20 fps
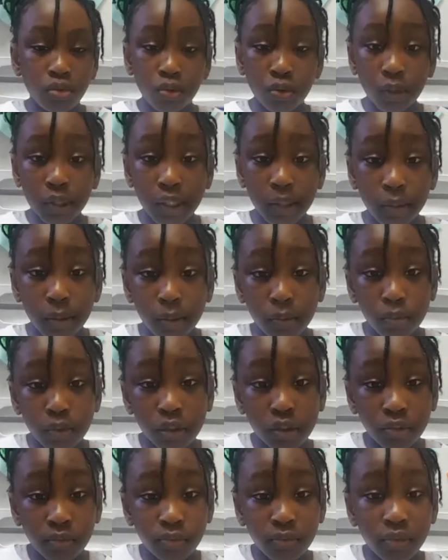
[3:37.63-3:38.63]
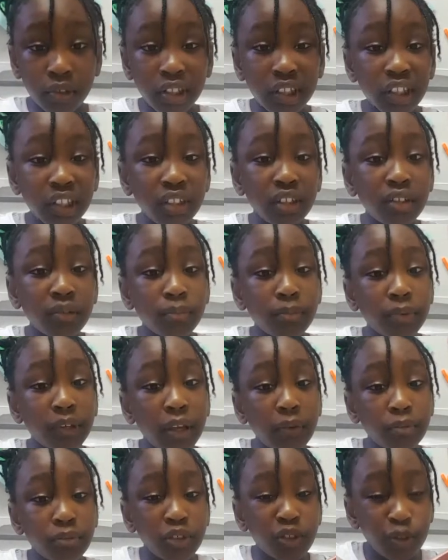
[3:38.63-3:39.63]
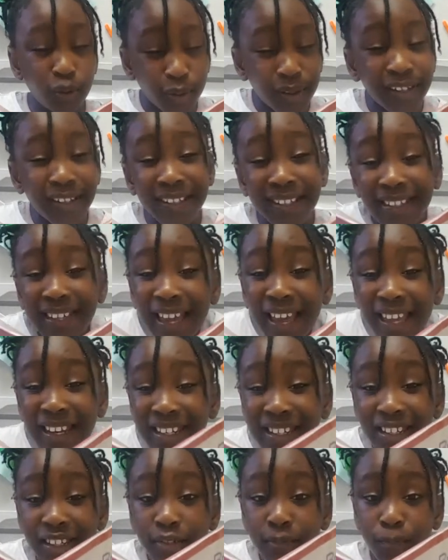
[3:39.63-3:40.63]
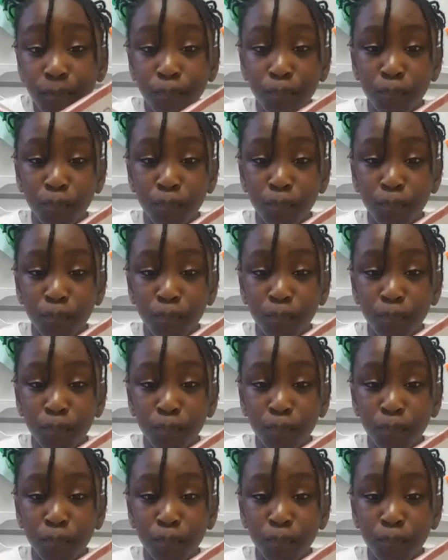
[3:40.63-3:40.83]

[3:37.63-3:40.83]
Will you be able to do it in the end?"